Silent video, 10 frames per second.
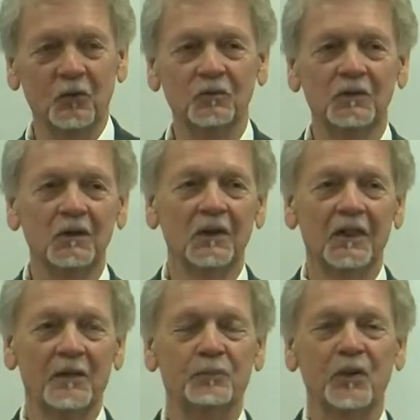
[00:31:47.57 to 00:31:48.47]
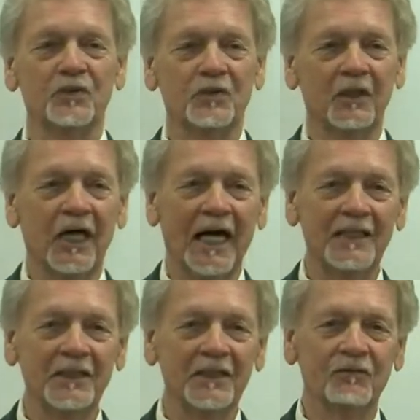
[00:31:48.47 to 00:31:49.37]
so that puts the
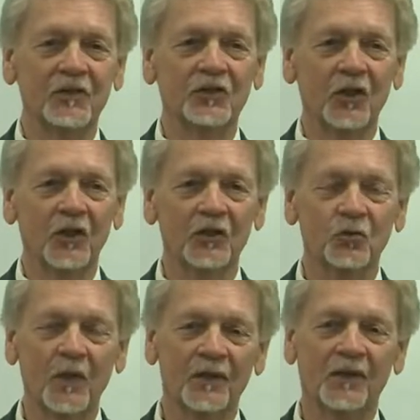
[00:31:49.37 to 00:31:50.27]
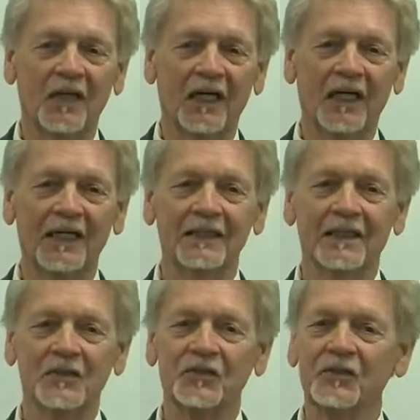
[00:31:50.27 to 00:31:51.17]
idea of the church with God
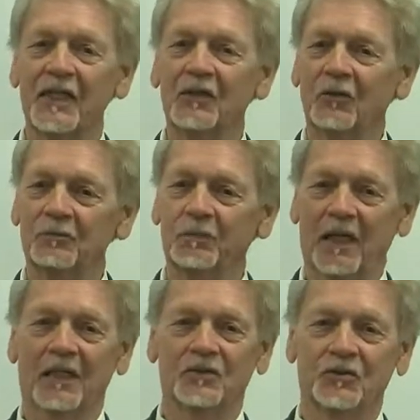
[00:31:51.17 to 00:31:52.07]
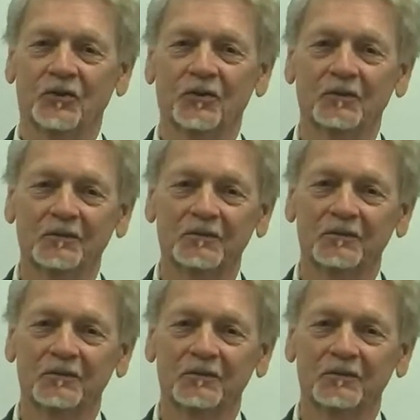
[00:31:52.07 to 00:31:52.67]
in a sacred posture.